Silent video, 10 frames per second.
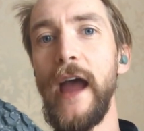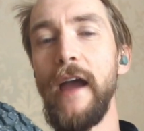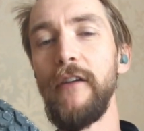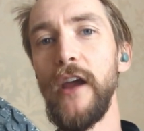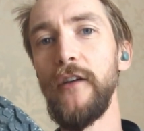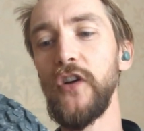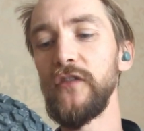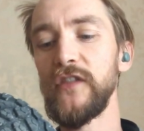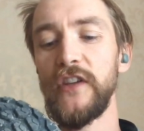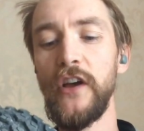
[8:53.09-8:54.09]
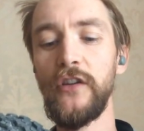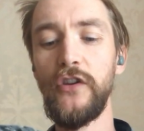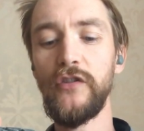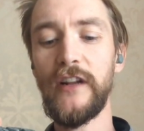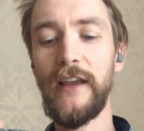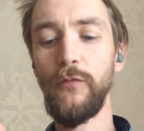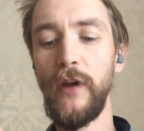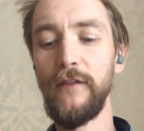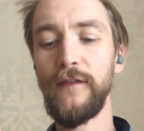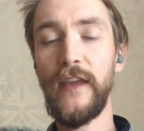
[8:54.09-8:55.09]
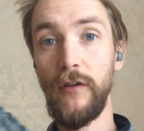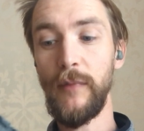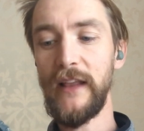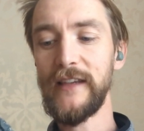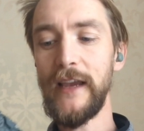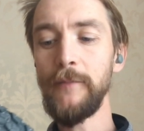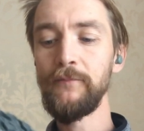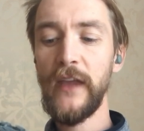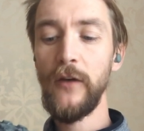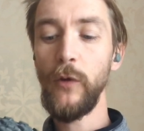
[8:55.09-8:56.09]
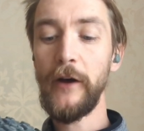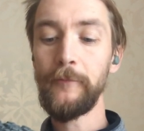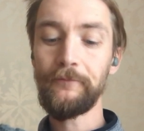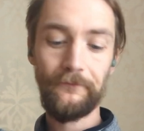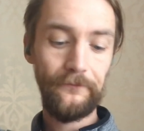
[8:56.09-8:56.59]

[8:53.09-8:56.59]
area of concern usually with durability. Well,